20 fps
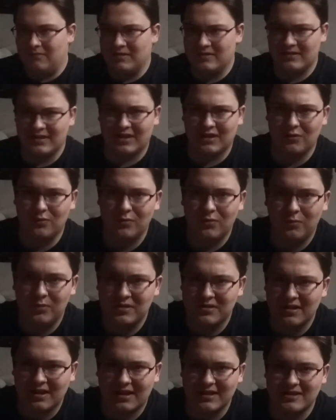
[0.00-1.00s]
was
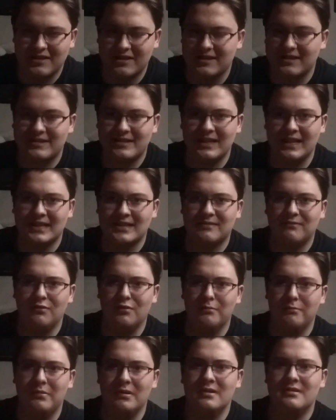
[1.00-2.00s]
like a successful
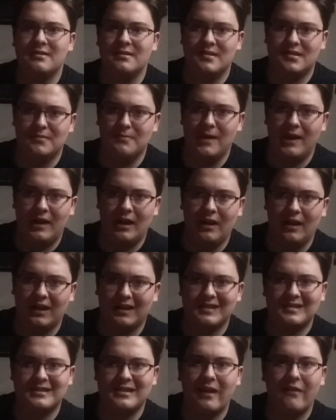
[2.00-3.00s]
businessman at
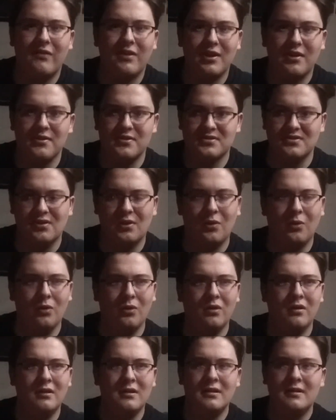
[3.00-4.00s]
like 7 years
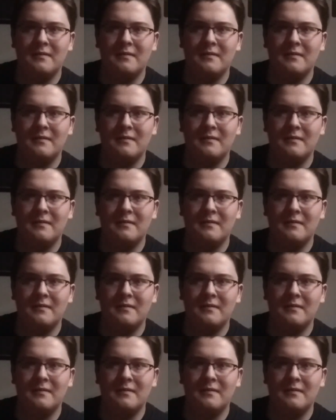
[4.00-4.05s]
old.